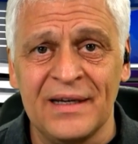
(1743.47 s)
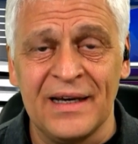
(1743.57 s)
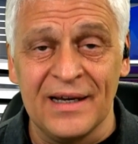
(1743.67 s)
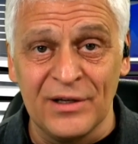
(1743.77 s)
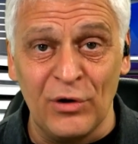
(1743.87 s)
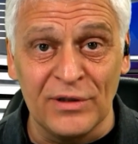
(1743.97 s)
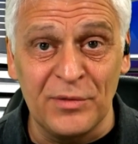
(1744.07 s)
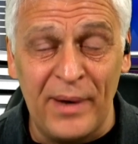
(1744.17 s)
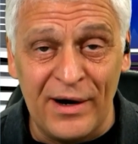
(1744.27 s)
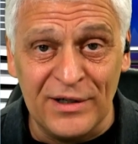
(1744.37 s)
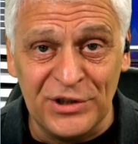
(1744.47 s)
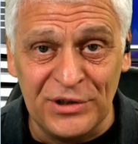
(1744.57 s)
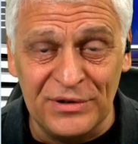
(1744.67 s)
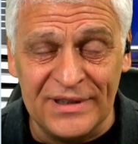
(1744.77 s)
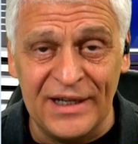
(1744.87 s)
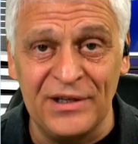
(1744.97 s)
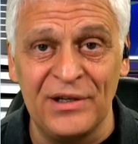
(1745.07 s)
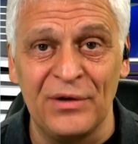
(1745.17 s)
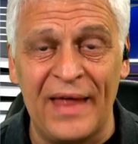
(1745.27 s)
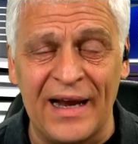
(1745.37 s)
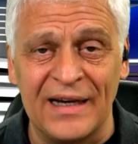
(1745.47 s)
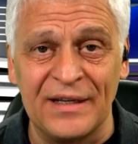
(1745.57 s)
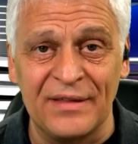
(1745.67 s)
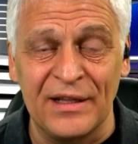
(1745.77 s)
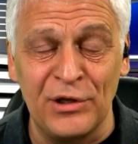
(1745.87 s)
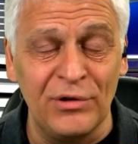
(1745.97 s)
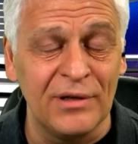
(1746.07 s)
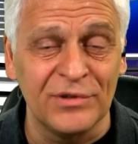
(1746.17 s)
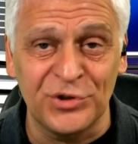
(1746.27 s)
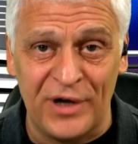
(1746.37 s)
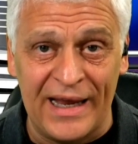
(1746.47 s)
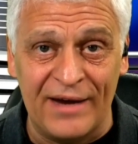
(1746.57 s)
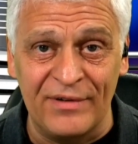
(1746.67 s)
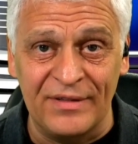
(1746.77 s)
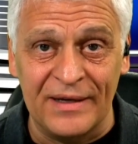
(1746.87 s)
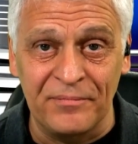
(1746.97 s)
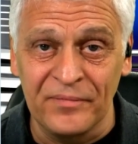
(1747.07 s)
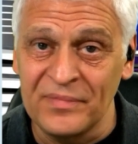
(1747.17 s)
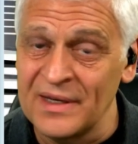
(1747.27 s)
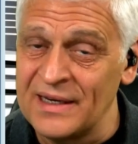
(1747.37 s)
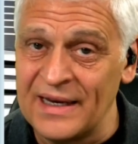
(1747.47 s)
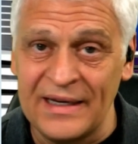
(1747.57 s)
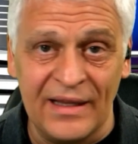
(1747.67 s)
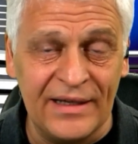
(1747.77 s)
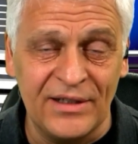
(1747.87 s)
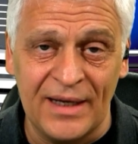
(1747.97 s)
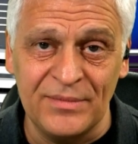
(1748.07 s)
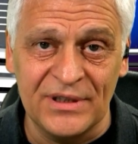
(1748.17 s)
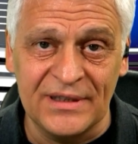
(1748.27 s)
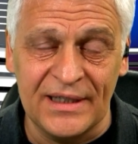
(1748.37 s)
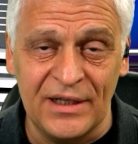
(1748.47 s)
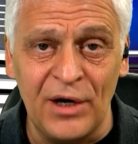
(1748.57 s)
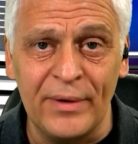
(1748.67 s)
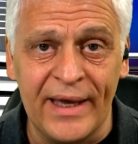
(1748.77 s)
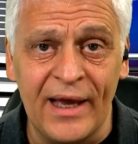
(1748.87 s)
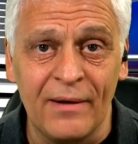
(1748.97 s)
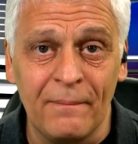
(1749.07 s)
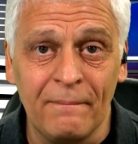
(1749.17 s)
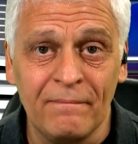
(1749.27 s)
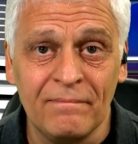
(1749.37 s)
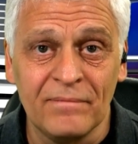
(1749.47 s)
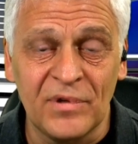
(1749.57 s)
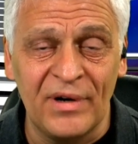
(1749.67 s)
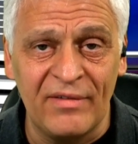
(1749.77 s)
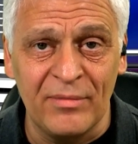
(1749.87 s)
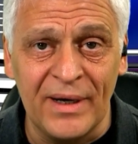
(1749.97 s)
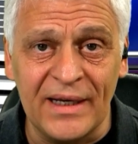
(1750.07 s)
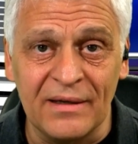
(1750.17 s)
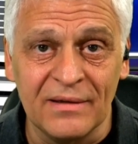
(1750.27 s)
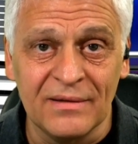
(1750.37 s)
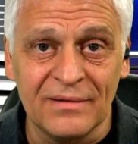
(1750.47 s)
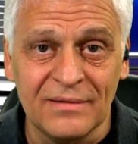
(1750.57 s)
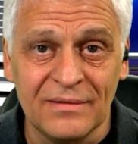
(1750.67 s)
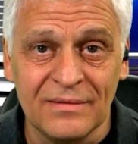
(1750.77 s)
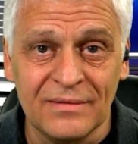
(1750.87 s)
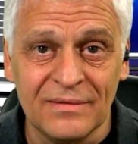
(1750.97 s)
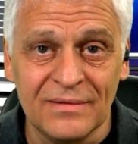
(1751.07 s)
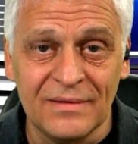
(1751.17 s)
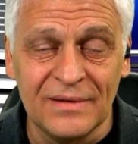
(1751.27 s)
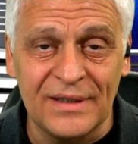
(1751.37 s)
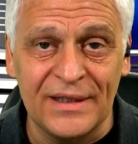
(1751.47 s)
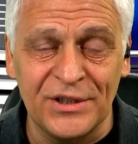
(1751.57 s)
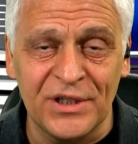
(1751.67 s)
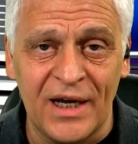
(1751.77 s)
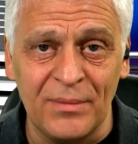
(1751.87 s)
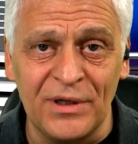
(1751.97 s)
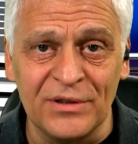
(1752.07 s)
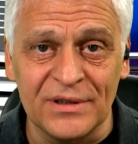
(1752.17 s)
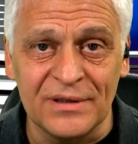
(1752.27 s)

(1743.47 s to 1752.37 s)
golden parachutes? That kind of thing. The union was trying everything. And LA Times just said, no, we can't. Don't have the money. So they just cut them loose.